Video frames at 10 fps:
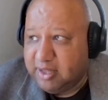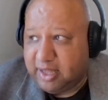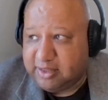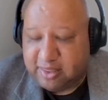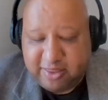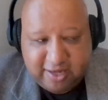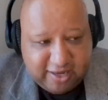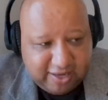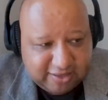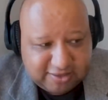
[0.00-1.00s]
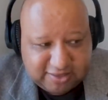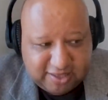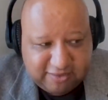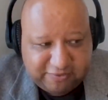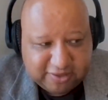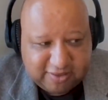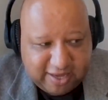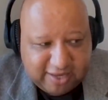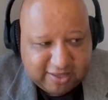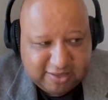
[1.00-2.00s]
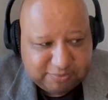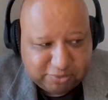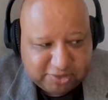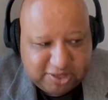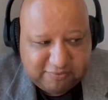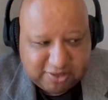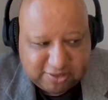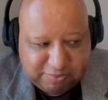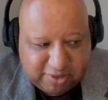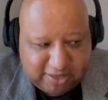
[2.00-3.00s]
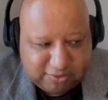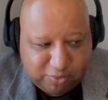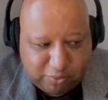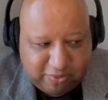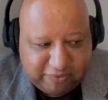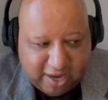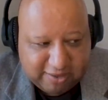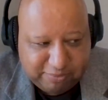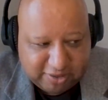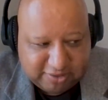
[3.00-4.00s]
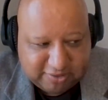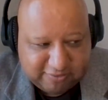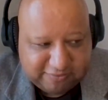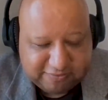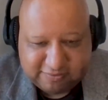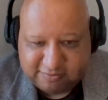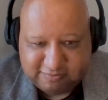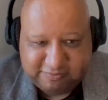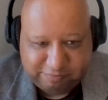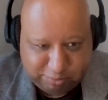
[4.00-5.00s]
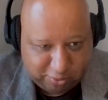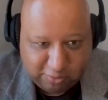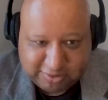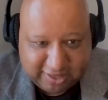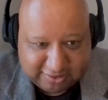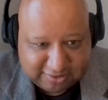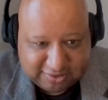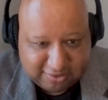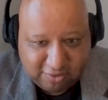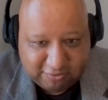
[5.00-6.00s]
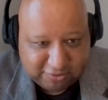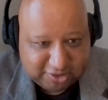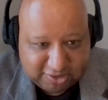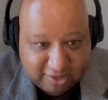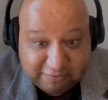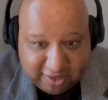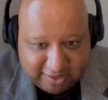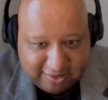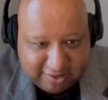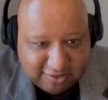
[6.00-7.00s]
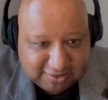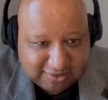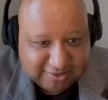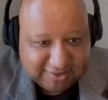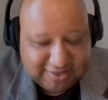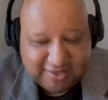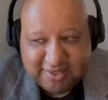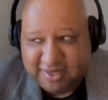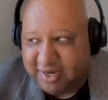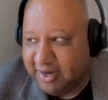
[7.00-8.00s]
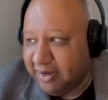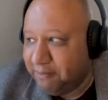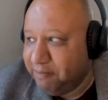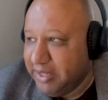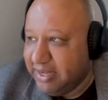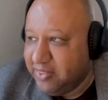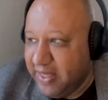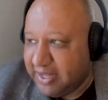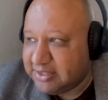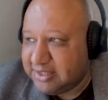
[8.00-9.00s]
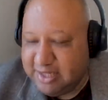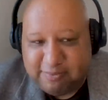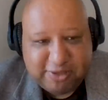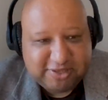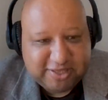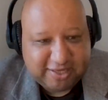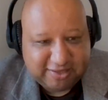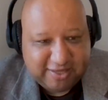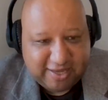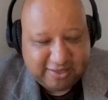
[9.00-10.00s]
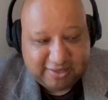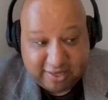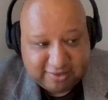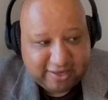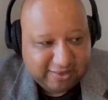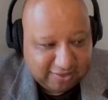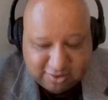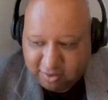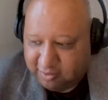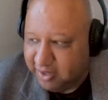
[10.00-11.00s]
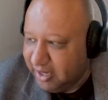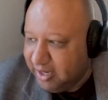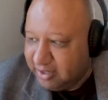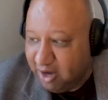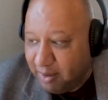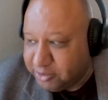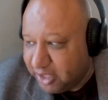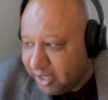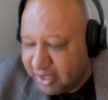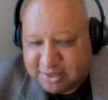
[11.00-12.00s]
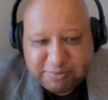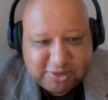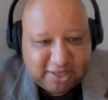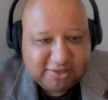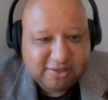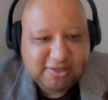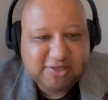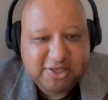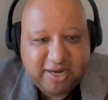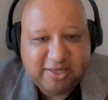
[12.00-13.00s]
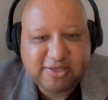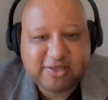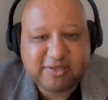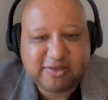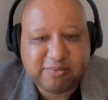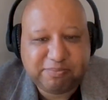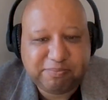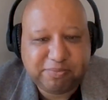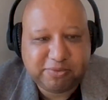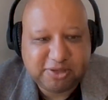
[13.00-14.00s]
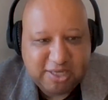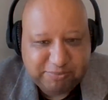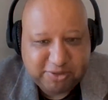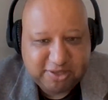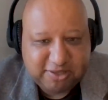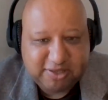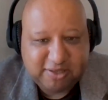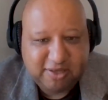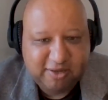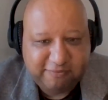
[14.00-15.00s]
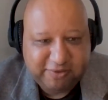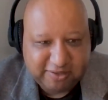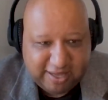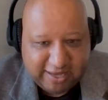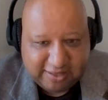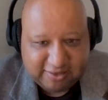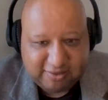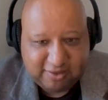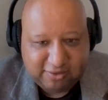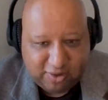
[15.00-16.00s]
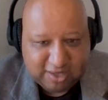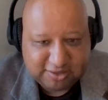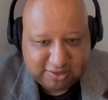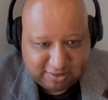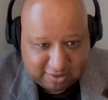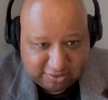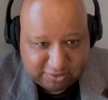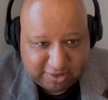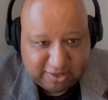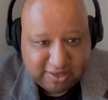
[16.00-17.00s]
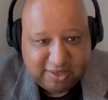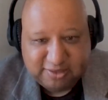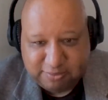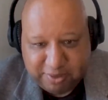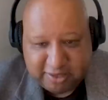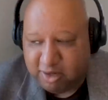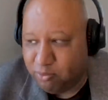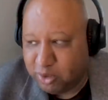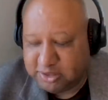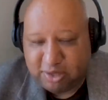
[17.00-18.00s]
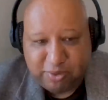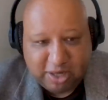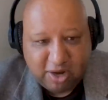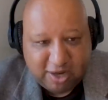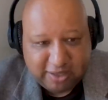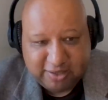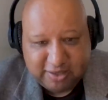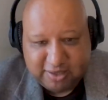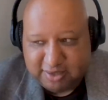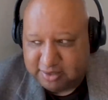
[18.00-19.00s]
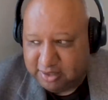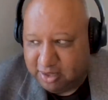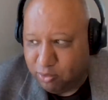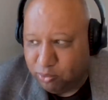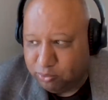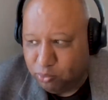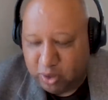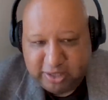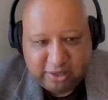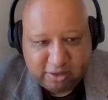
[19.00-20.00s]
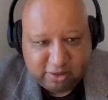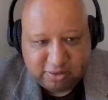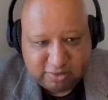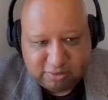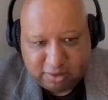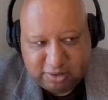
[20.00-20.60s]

Like the thing is, if Atlanta is perceived as a place where we've got a bunch of protests over stuff like this, um, that's the image that Atlanta, like this whole Cop City has the potential to change the perception of Atlanta across the country, depending on what's going on, you know, one year,